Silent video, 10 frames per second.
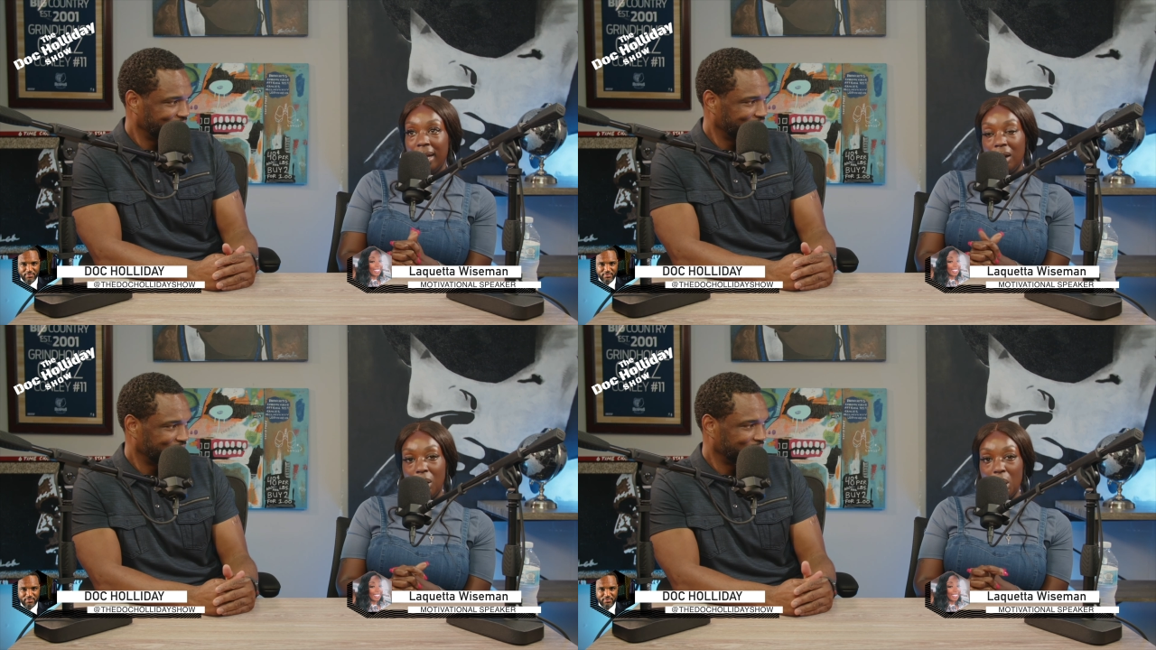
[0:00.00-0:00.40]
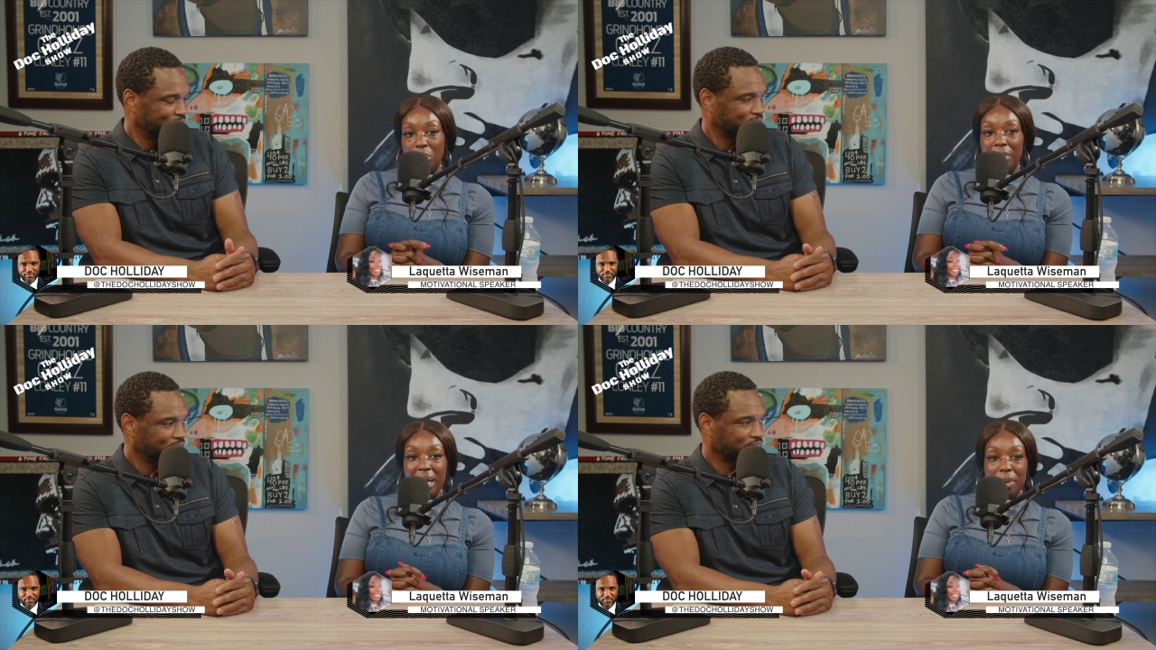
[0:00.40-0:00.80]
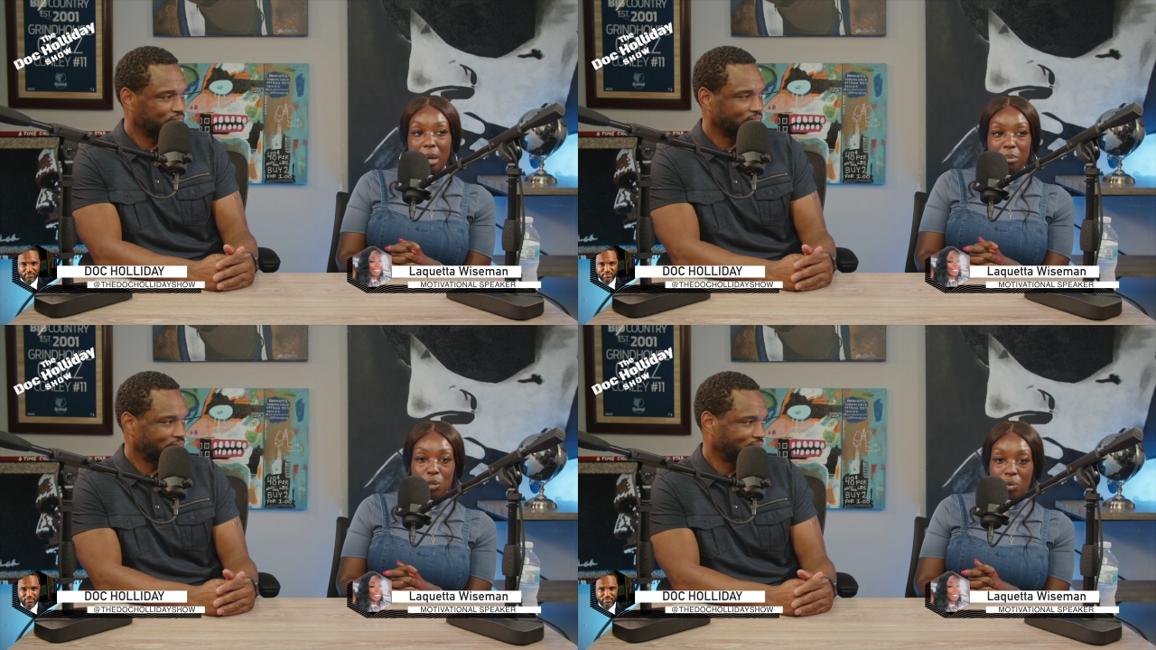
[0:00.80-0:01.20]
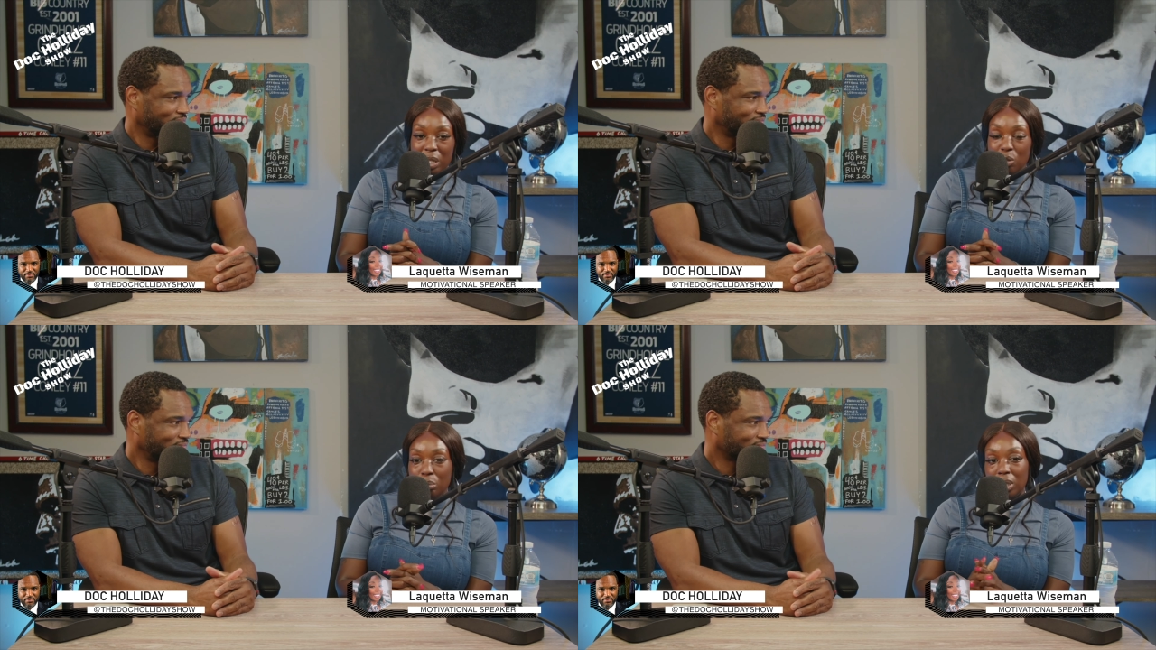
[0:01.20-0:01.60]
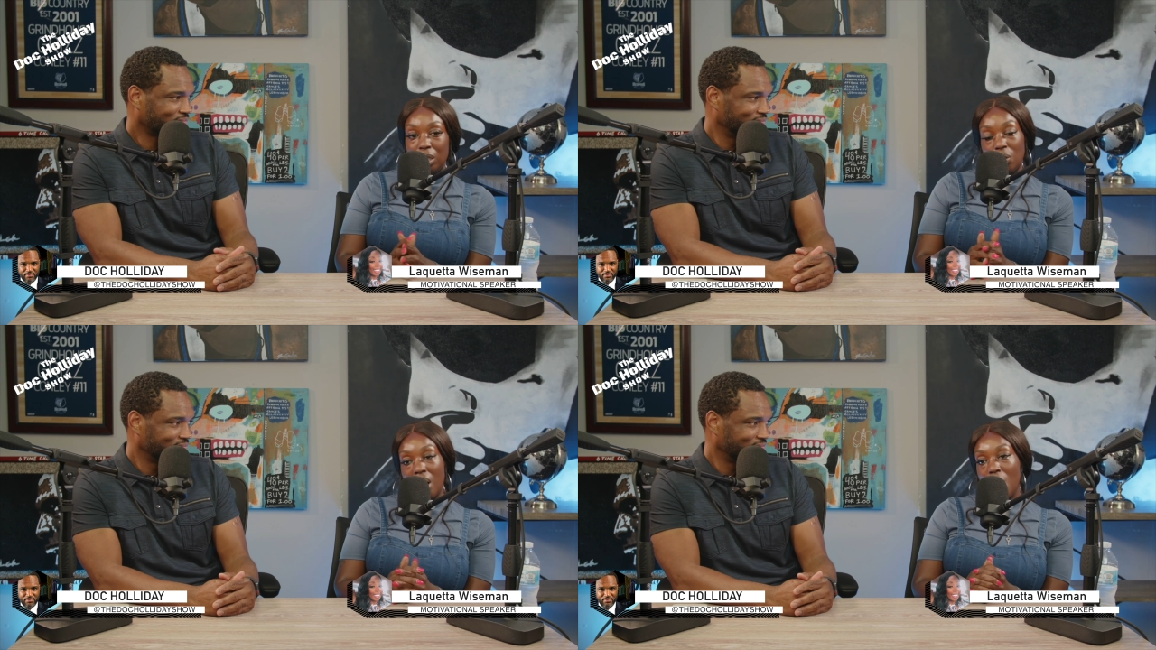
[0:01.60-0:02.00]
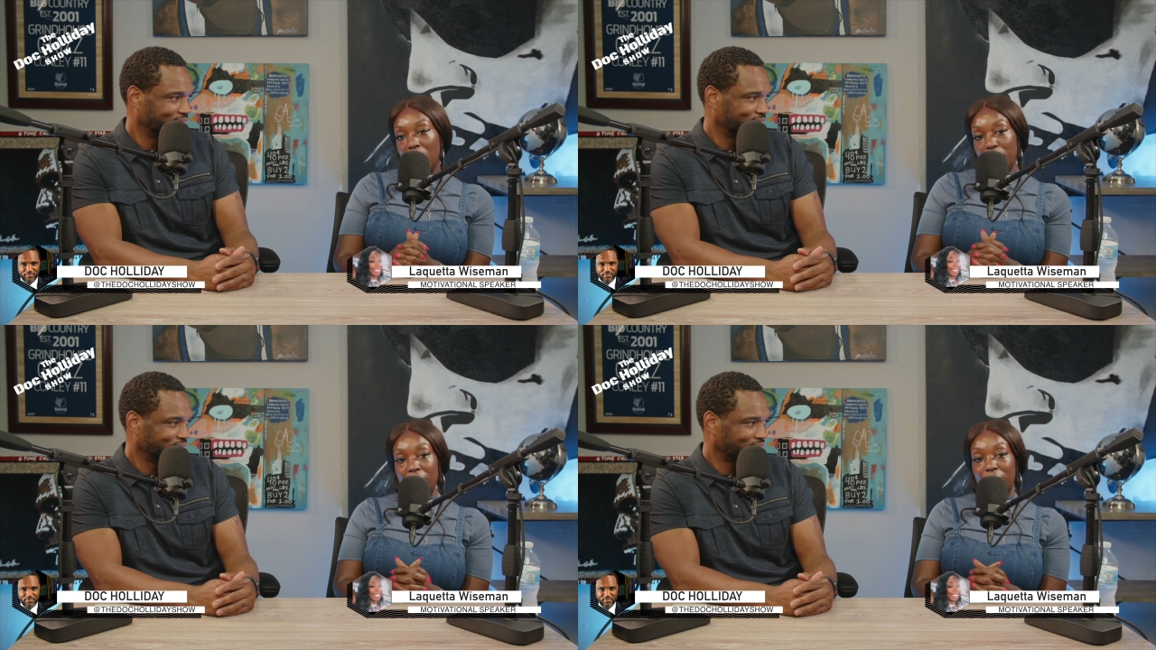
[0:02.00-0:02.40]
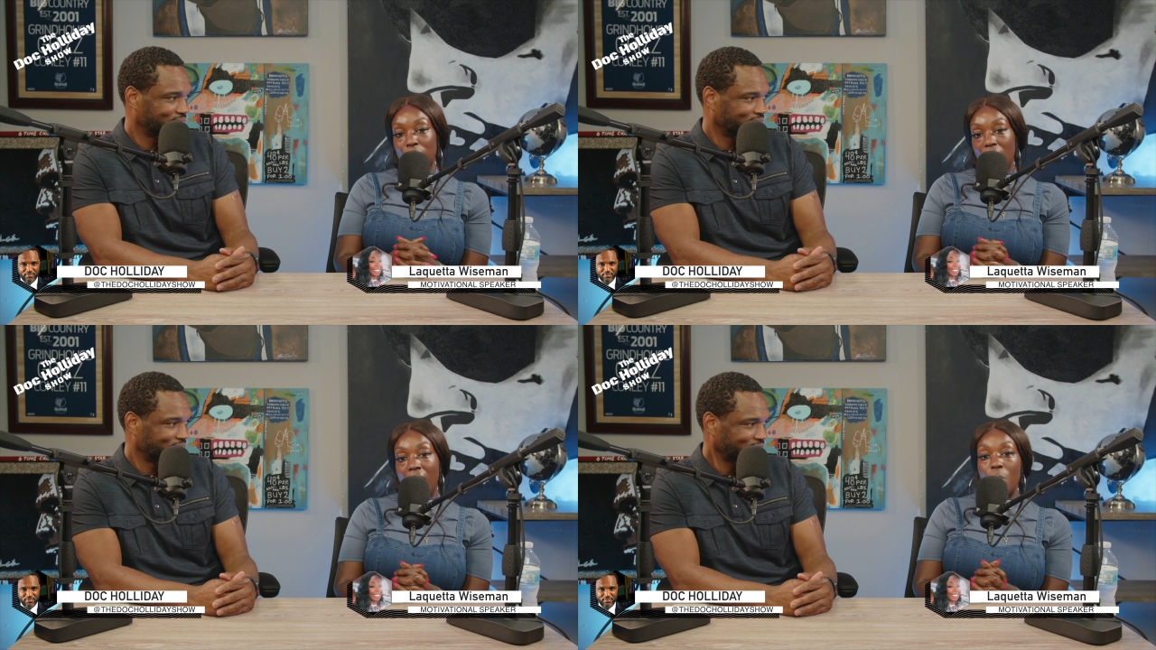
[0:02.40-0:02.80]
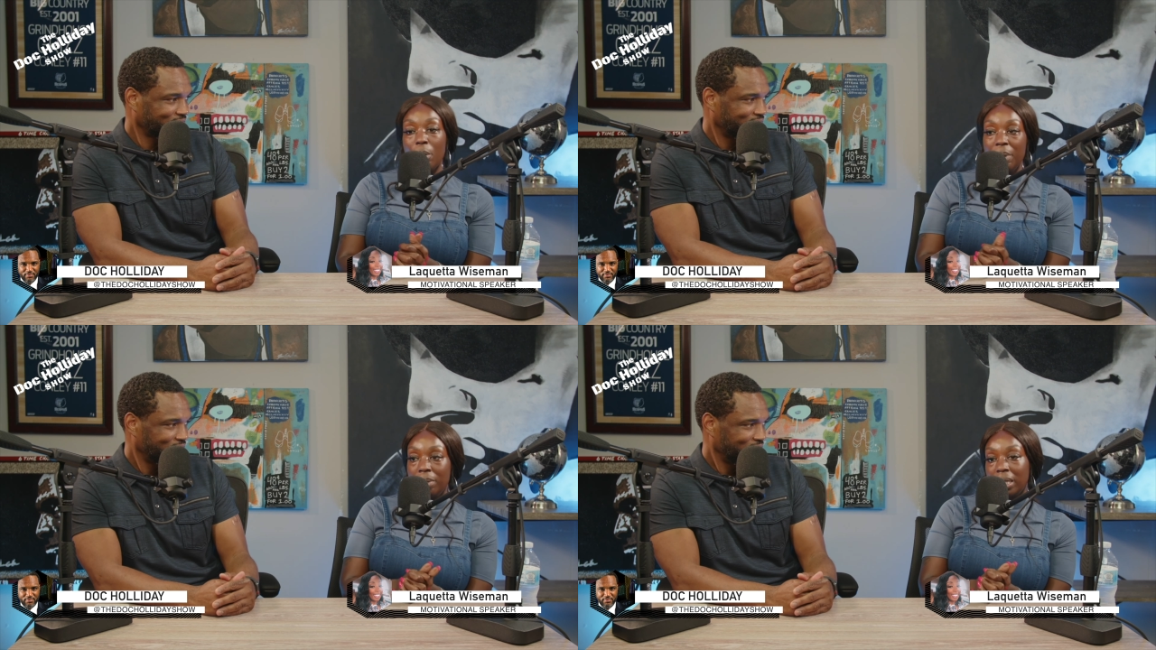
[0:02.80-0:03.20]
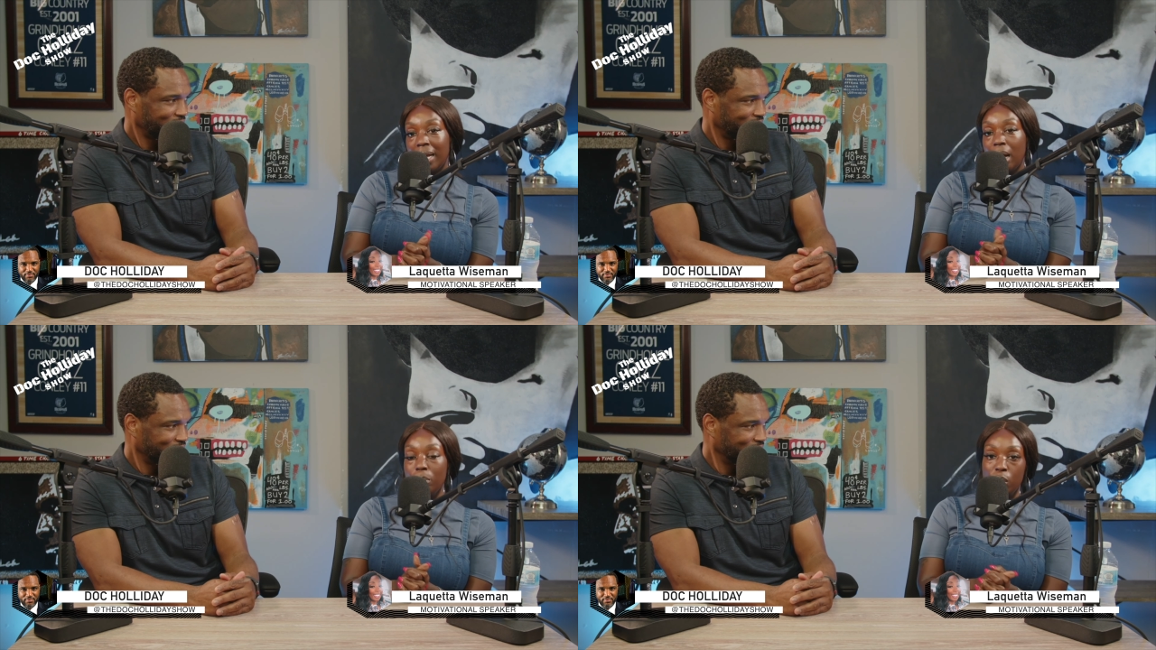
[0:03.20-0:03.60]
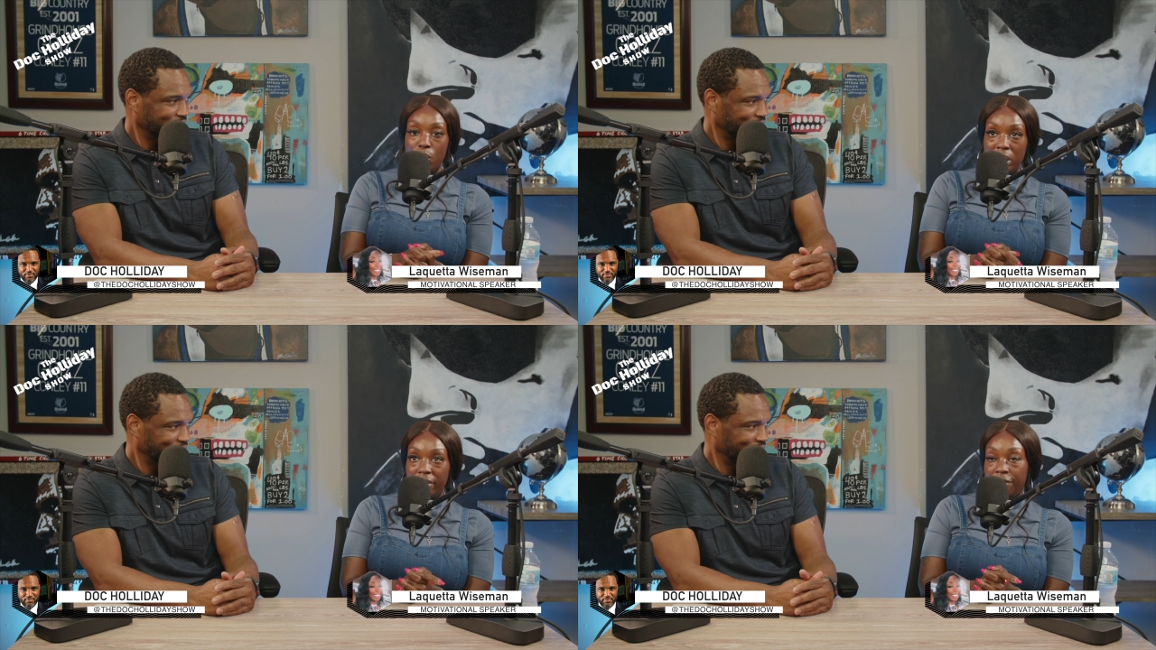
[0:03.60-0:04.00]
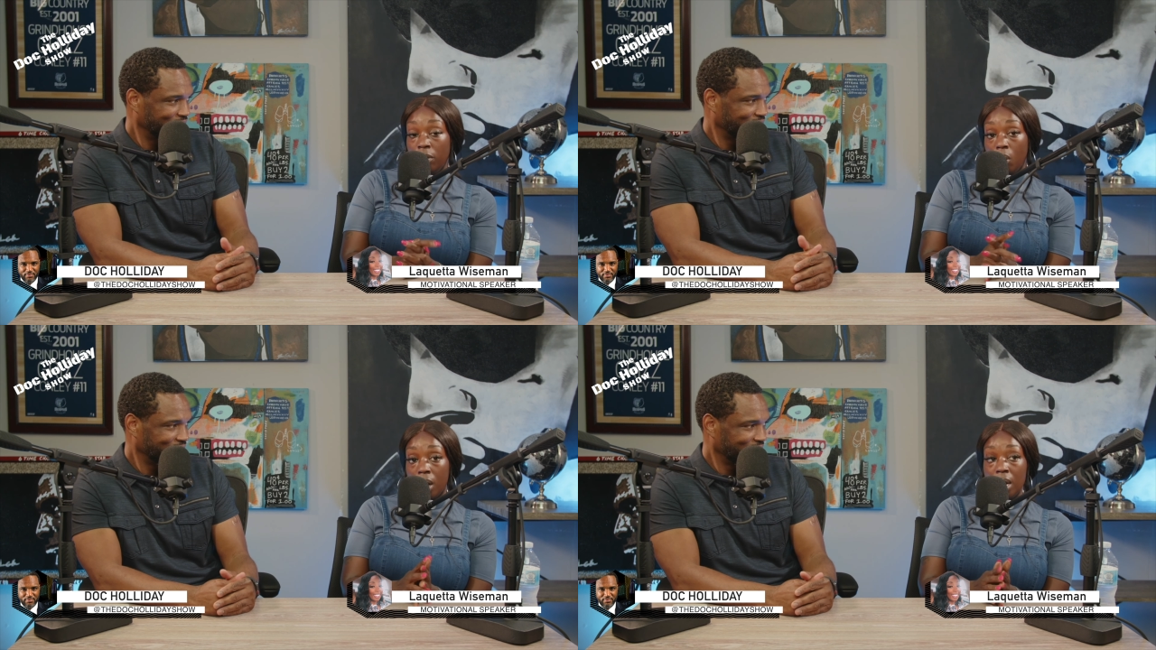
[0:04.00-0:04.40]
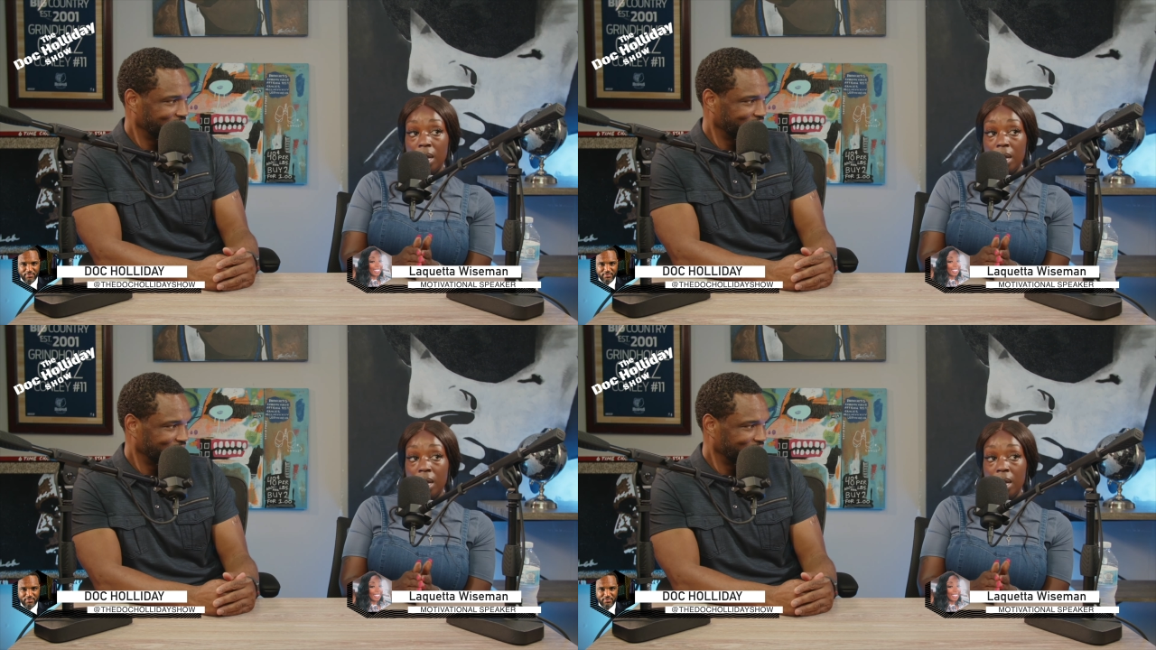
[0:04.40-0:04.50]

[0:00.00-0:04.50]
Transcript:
Speaker 1: um, maybe I'm doing too much, or I don't want people, you know, I don't want people to think I'm doing it for."